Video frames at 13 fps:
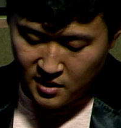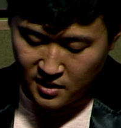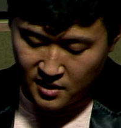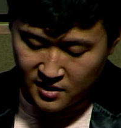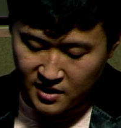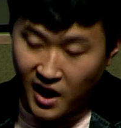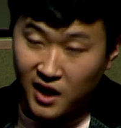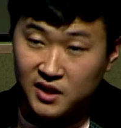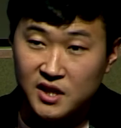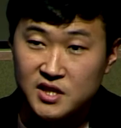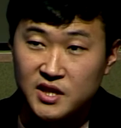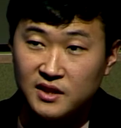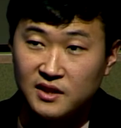In
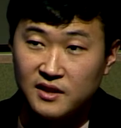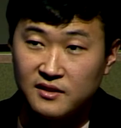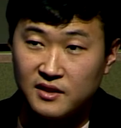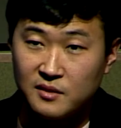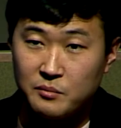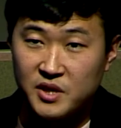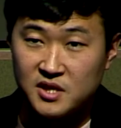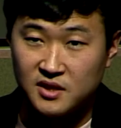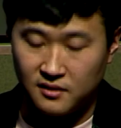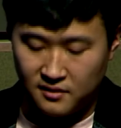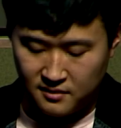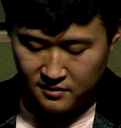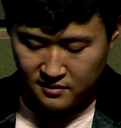college, he had listed
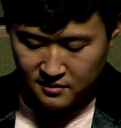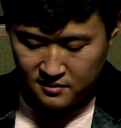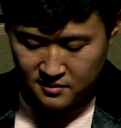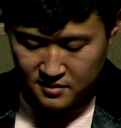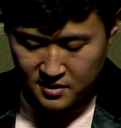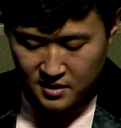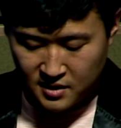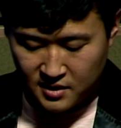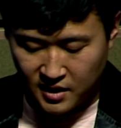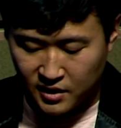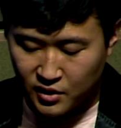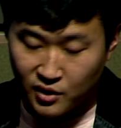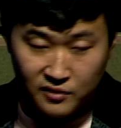ambitions: get
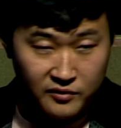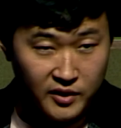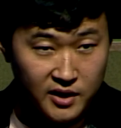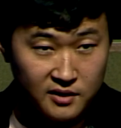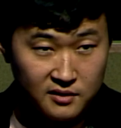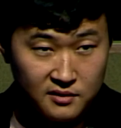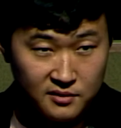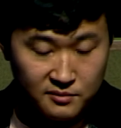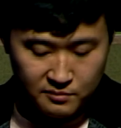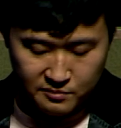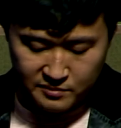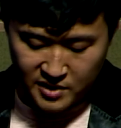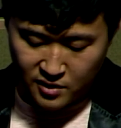a girlfriend, be a